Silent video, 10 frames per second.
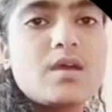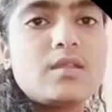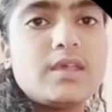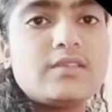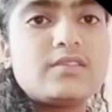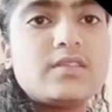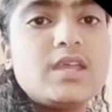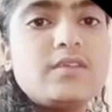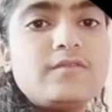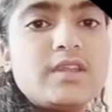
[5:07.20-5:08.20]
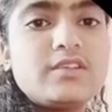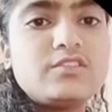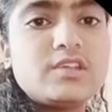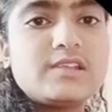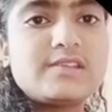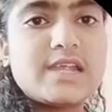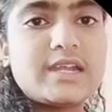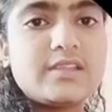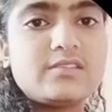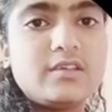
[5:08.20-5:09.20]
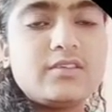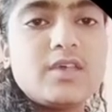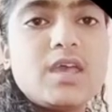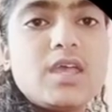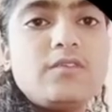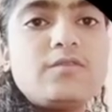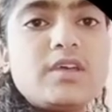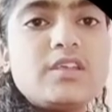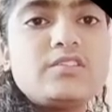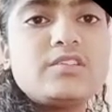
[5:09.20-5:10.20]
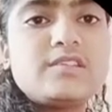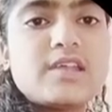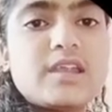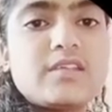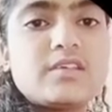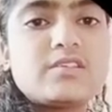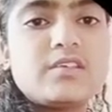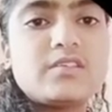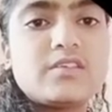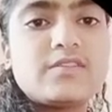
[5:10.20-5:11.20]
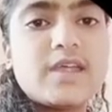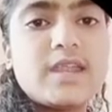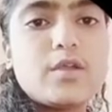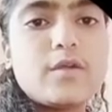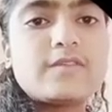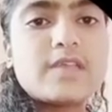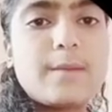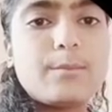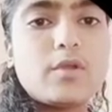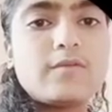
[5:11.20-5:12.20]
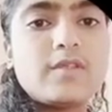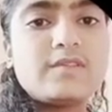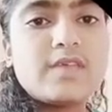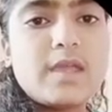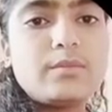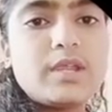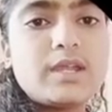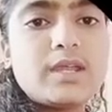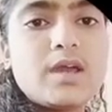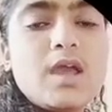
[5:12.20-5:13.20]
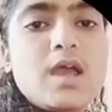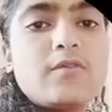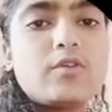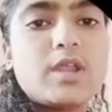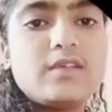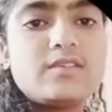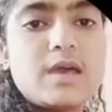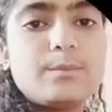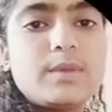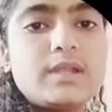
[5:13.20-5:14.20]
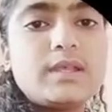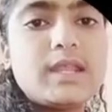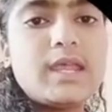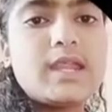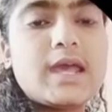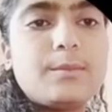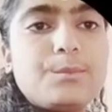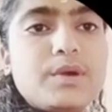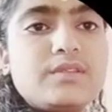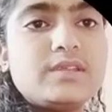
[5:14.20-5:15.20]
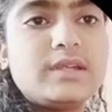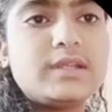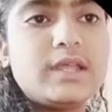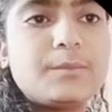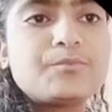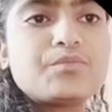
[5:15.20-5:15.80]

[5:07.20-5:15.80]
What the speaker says: Next, the inferential statistics. Inferential statistics is the study of sample of the same data, for example, grade and percentile.